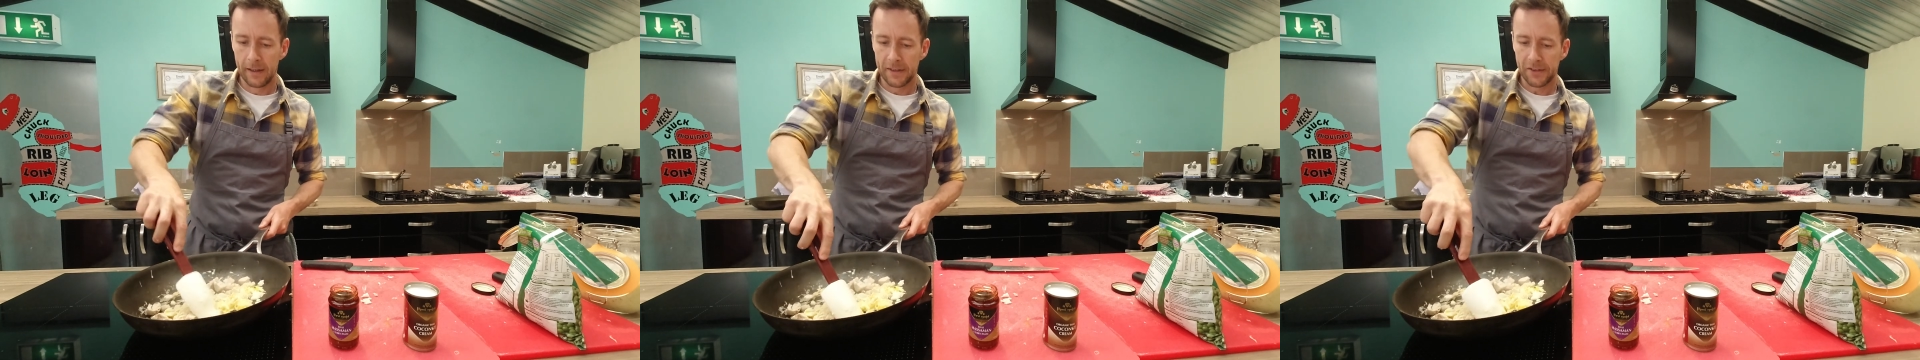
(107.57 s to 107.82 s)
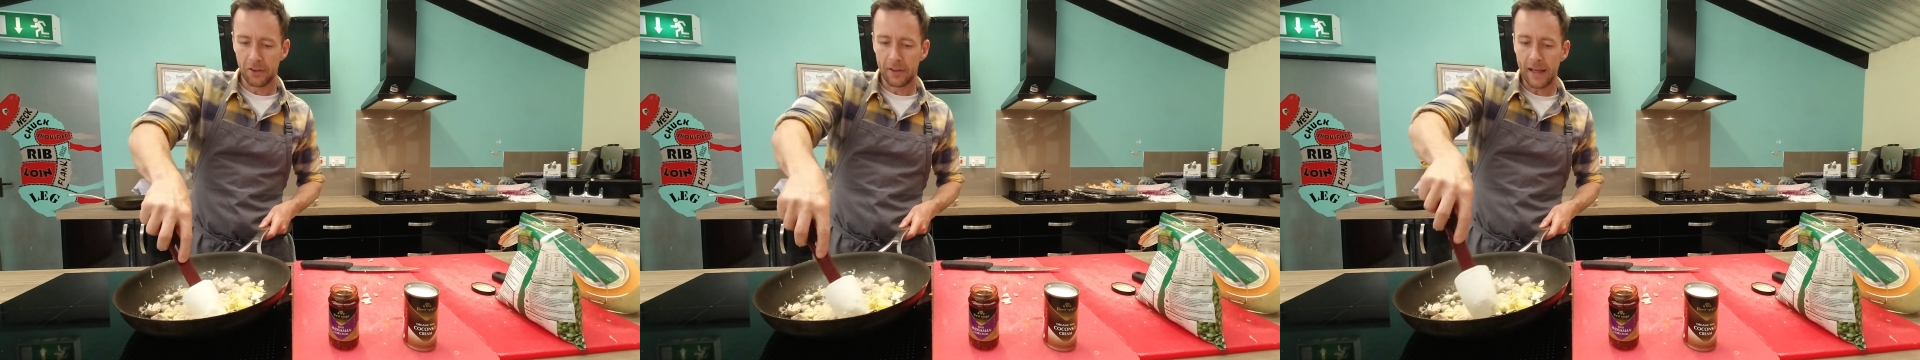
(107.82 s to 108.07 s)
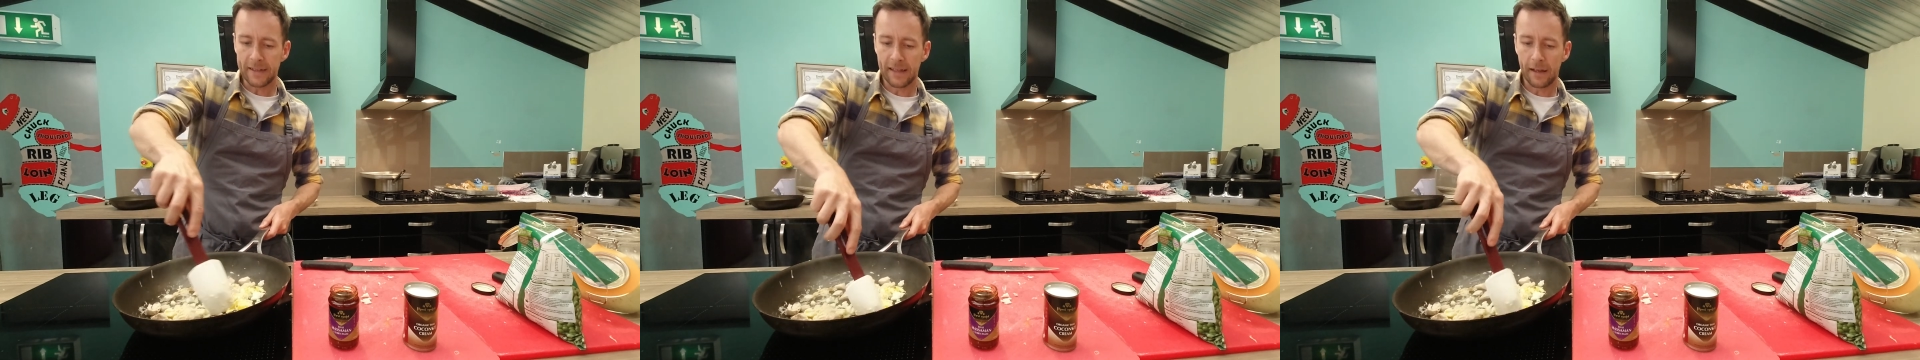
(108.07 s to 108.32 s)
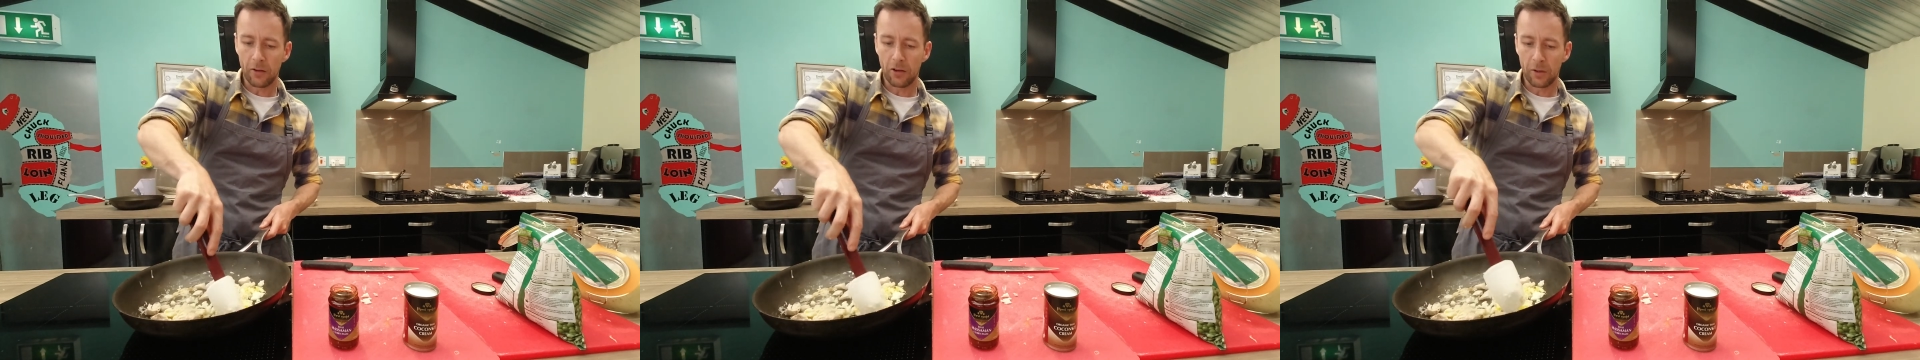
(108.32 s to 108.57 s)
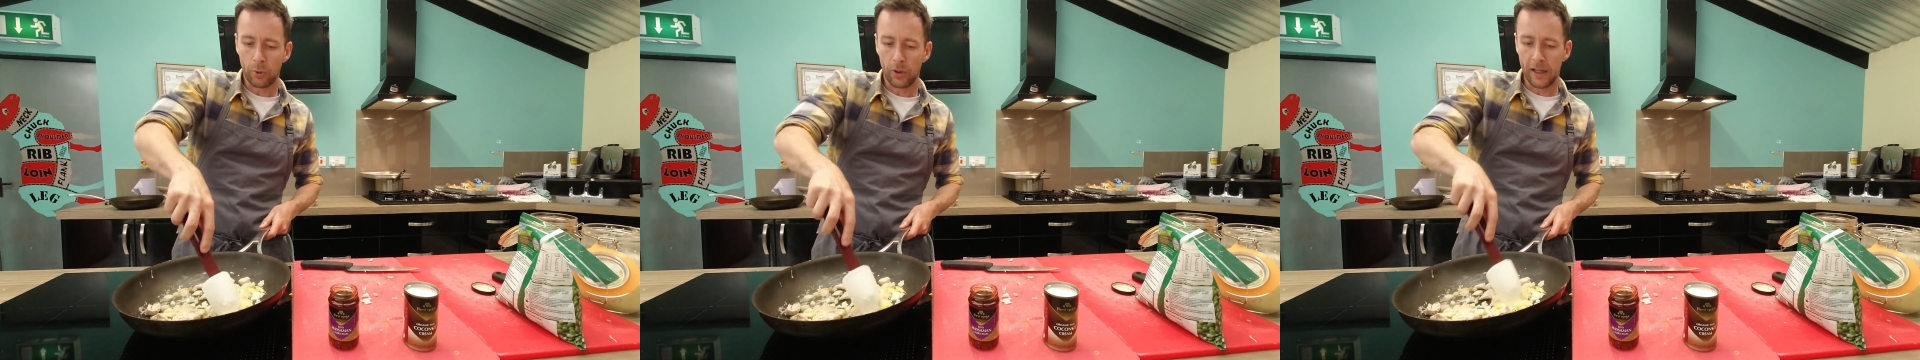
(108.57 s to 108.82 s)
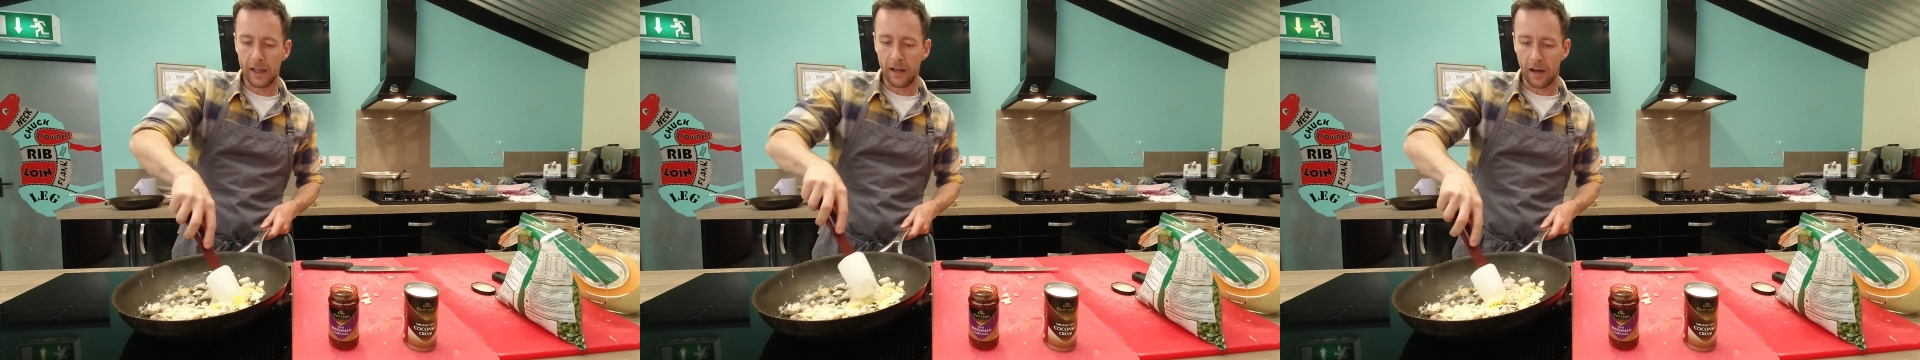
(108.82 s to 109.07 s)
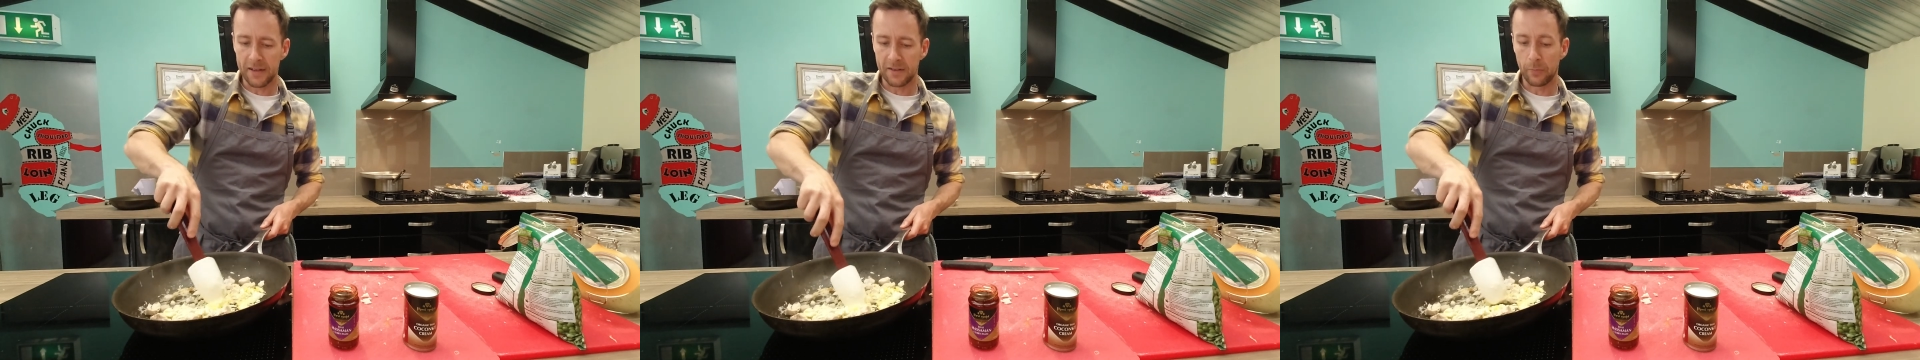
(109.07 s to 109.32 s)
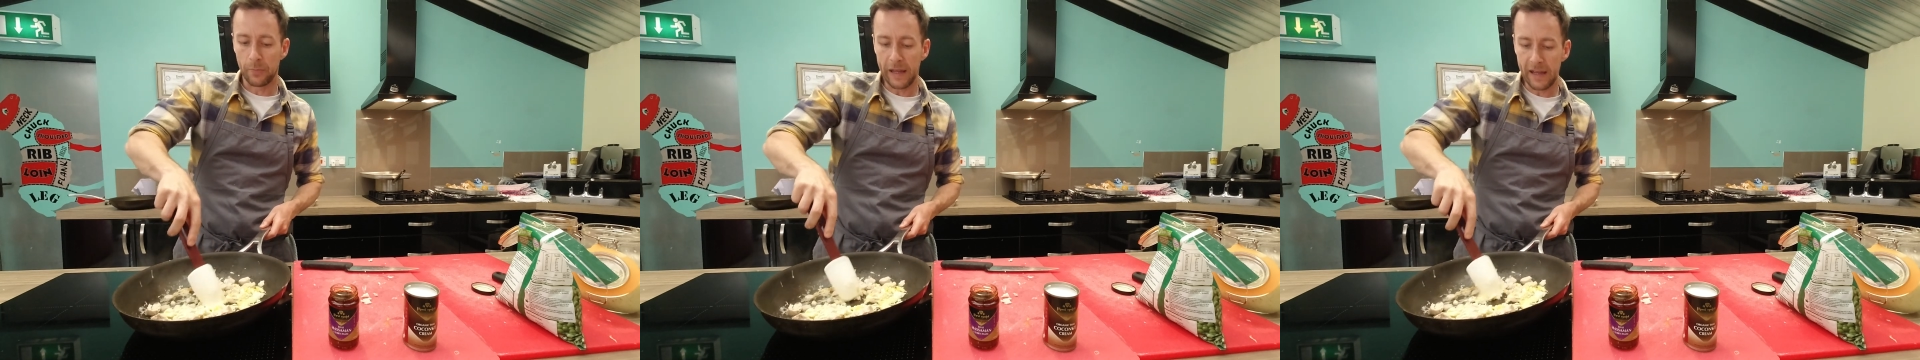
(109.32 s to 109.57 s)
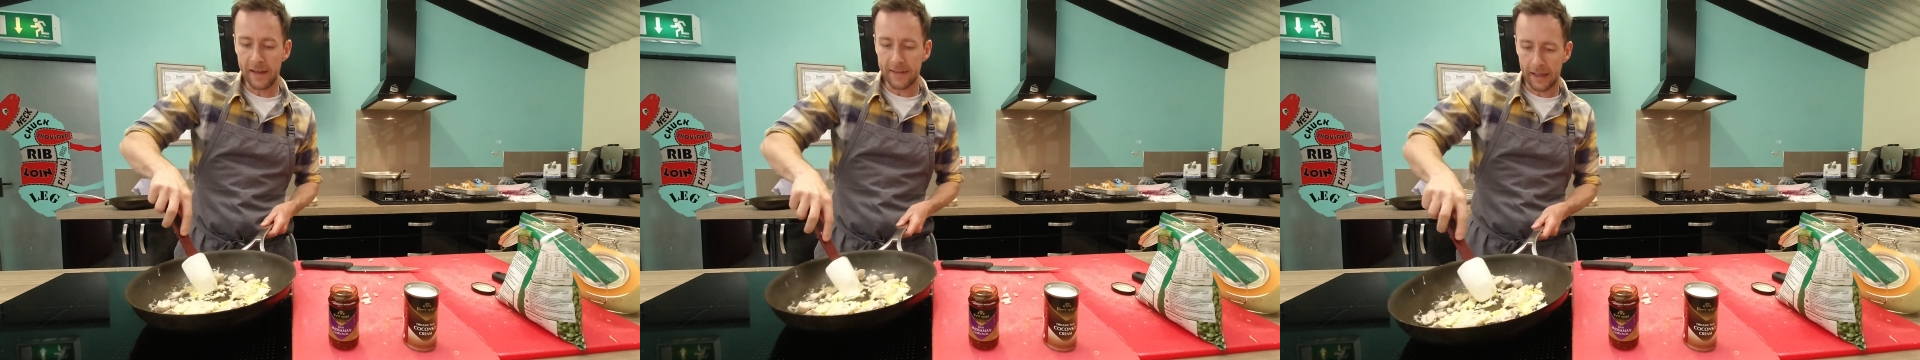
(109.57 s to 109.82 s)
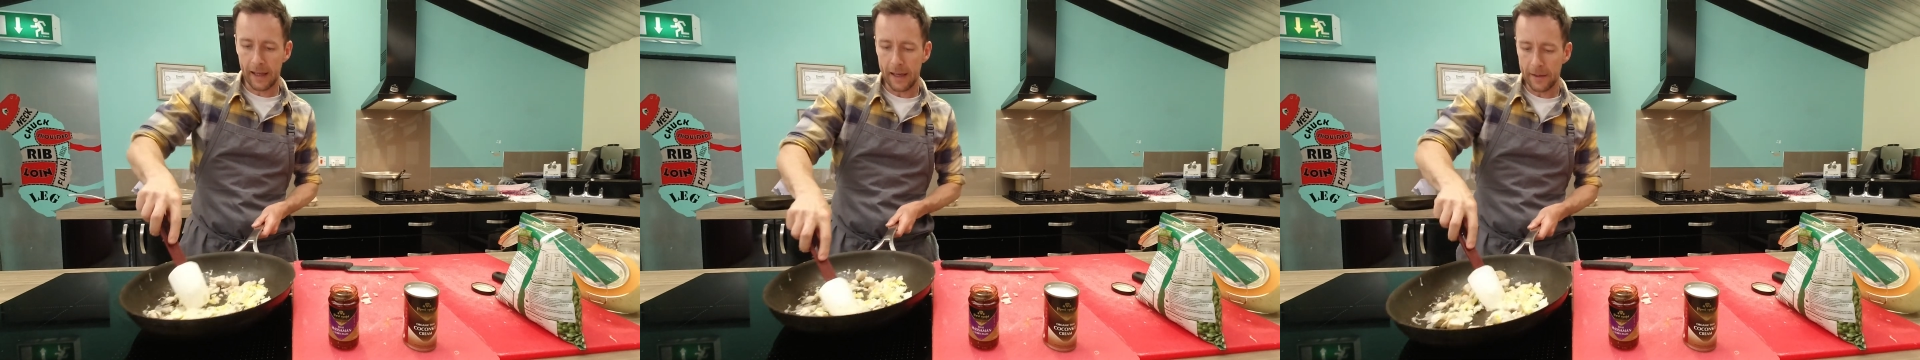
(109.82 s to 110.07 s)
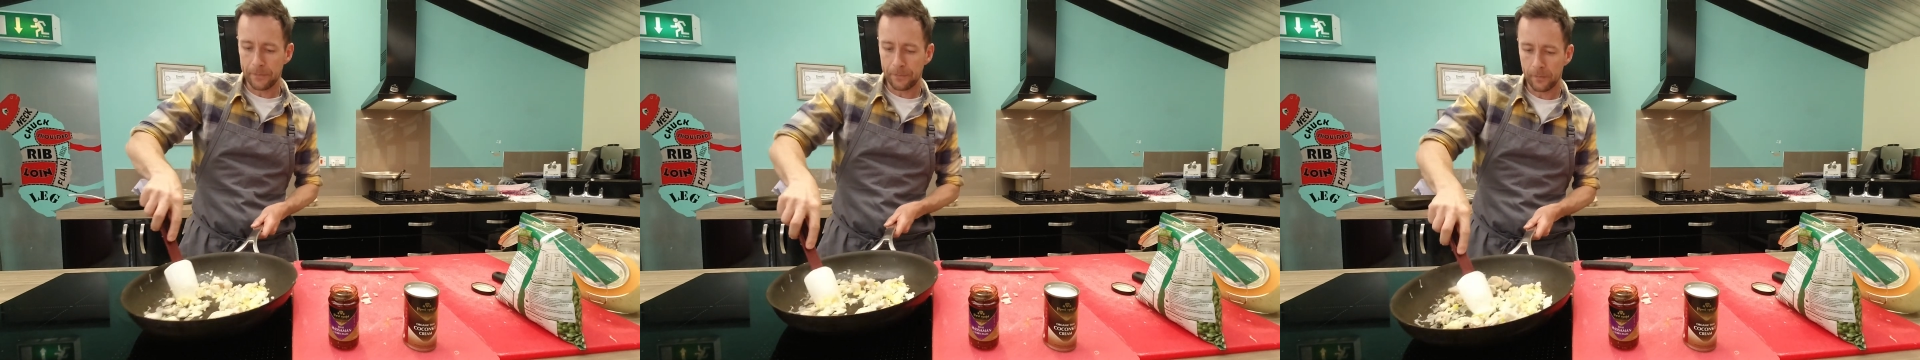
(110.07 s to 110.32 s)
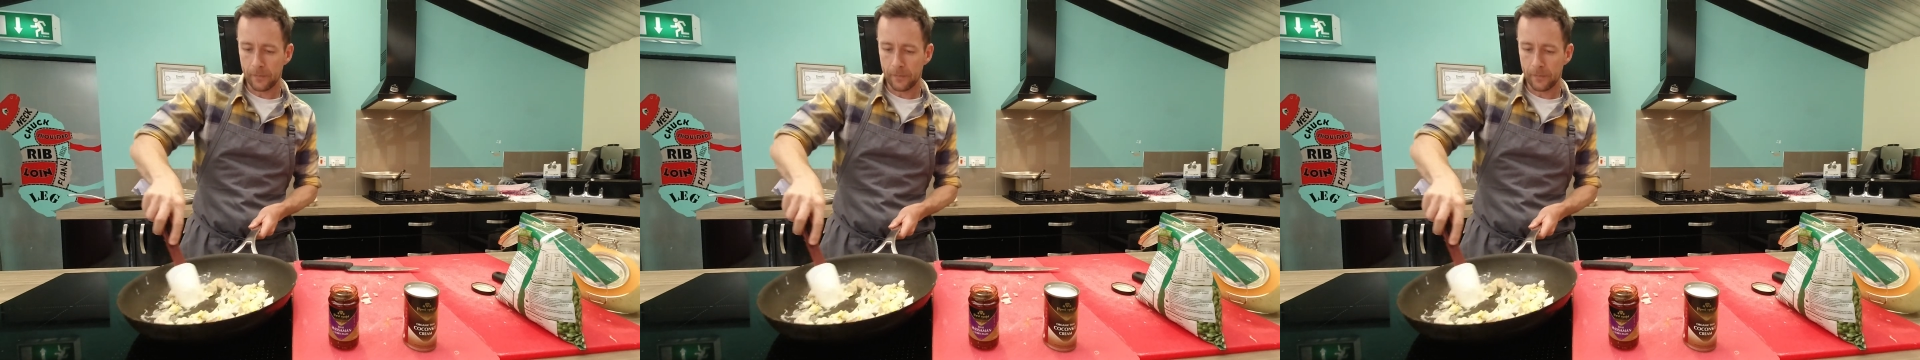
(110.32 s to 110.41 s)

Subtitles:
So next thing I'm going to put in are some peas again.